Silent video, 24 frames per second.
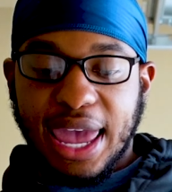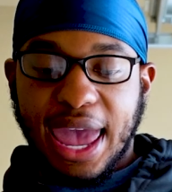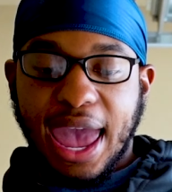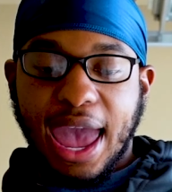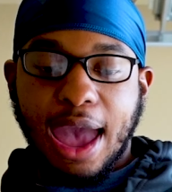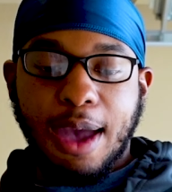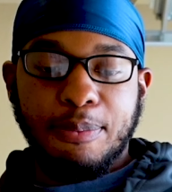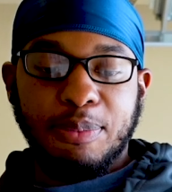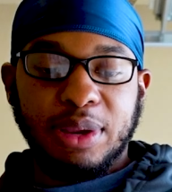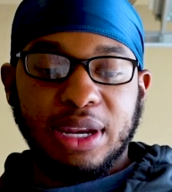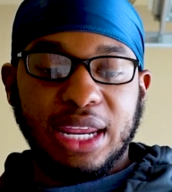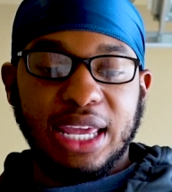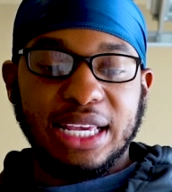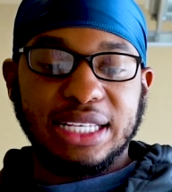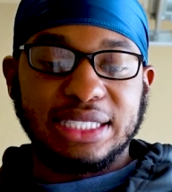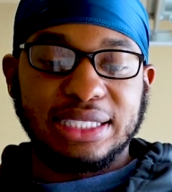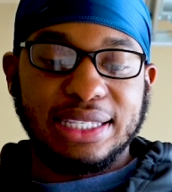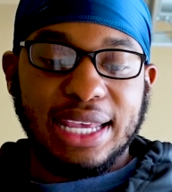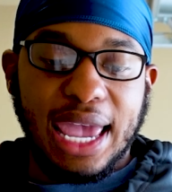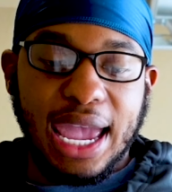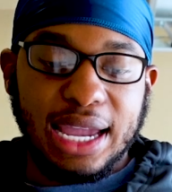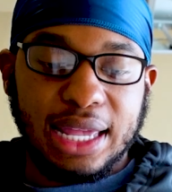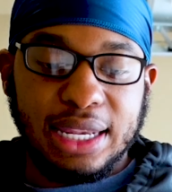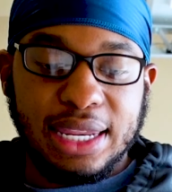happen
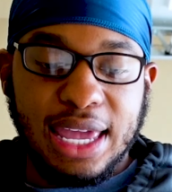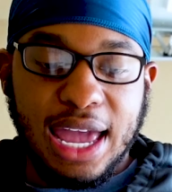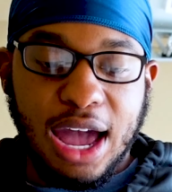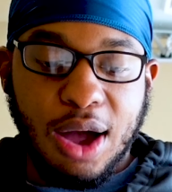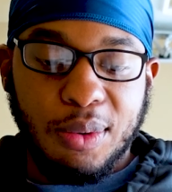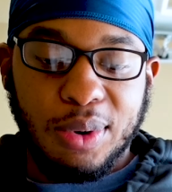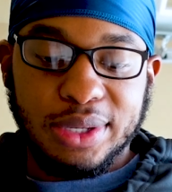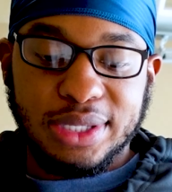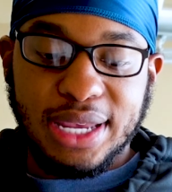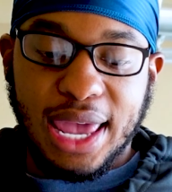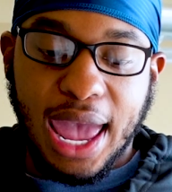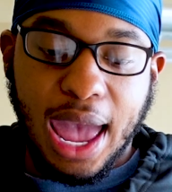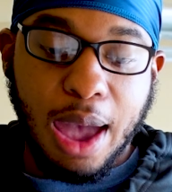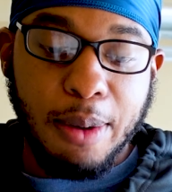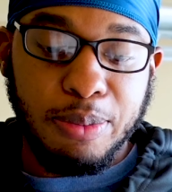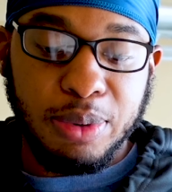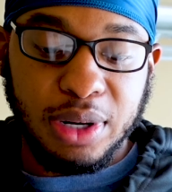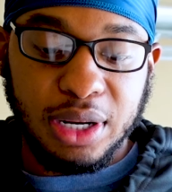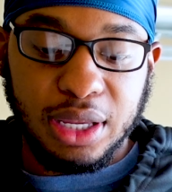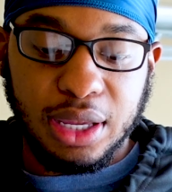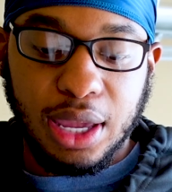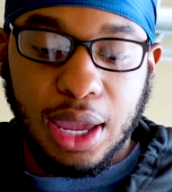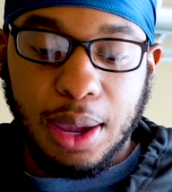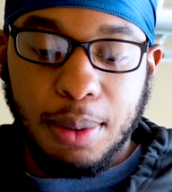exactly how it's
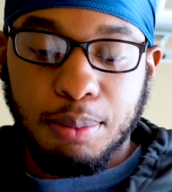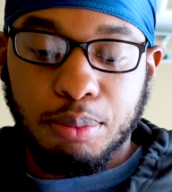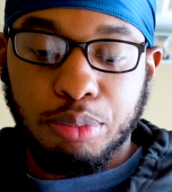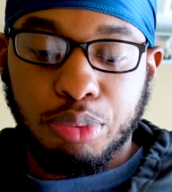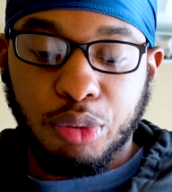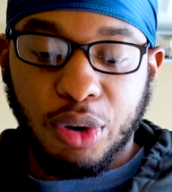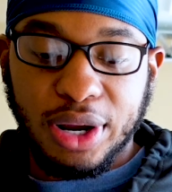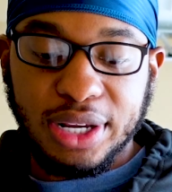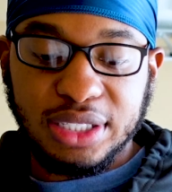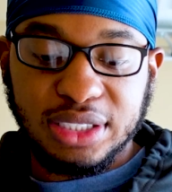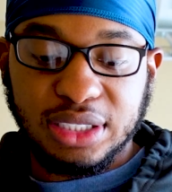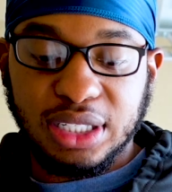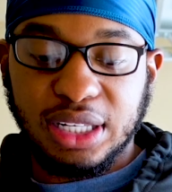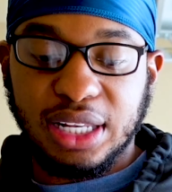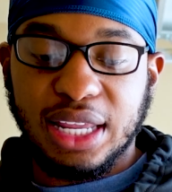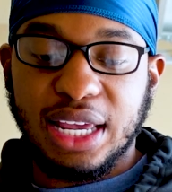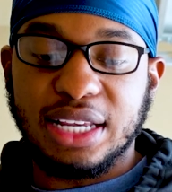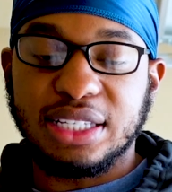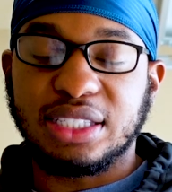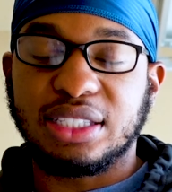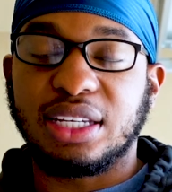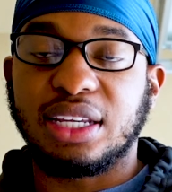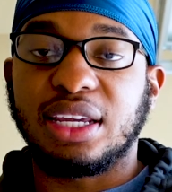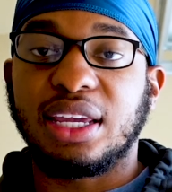happening. Embrace the
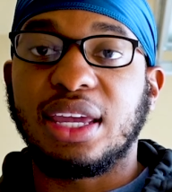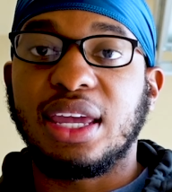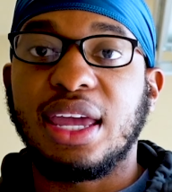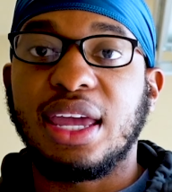lesson